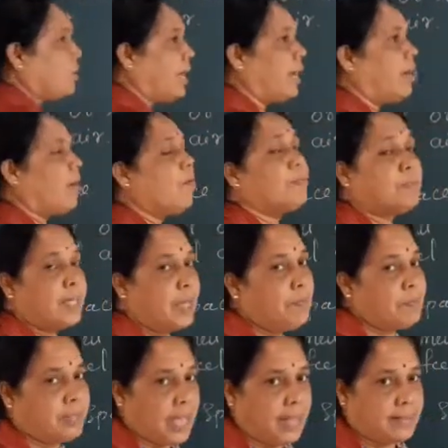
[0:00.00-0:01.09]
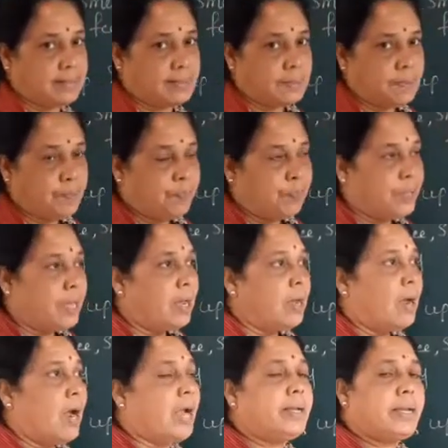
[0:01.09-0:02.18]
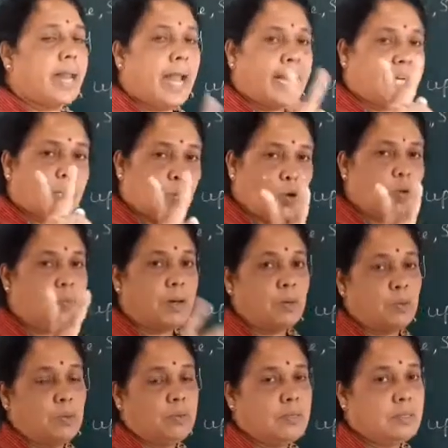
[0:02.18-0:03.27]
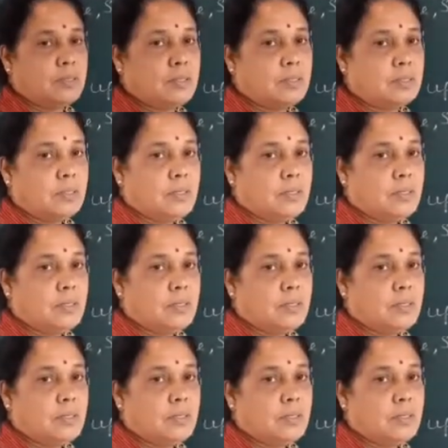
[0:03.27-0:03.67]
thread of same size? And take two balloons.